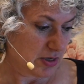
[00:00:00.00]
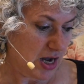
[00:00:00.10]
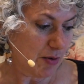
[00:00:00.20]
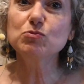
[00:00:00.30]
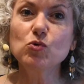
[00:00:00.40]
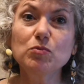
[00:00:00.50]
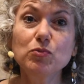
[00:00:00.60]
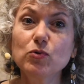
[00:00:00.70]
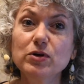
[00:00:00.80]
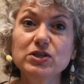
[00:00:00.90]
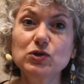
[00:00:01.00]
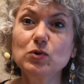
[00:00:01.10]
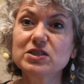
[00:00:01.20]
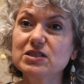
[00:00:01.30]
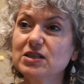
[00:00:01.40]
What's more important to
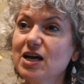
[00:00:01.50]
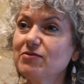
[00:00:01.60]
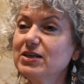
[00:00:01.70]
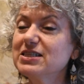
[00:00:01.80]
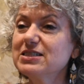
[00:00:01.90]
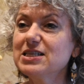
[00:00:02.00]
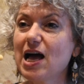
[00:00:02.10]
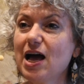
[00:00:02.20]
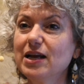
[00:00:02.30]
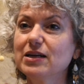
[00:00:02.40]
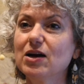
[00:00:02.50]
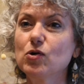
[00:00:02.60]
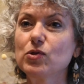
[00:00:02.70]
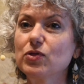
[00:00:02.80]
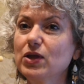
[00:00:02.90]
us in life is not
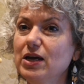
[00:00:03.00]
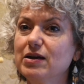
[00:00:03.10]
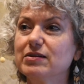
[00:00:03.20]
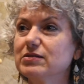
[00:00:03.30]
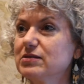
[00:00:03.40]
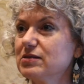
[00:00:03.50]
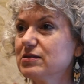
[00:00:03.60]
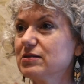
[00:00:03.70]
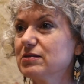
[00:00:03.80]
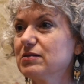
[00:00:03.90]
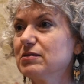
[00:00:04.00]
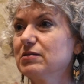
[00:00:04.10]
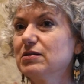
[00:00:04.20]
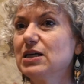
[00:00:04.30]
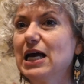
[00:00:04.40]
our things,
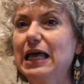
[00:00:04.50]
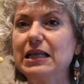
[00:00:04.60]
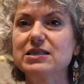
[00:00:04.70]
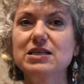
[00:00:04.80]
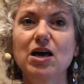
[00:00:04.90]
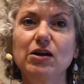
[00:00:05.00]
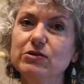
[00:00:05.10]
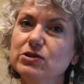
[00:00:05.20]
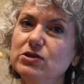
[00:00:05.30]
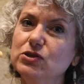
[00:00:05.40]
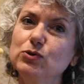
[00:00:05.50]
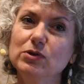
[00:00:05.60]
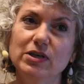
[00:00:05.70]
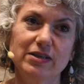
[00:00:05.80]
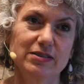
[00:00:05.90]
and it's not our to-do
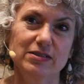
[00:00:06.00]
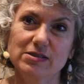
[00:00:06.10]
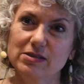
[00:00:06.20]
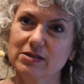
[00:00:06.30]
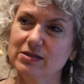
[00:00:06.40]
list.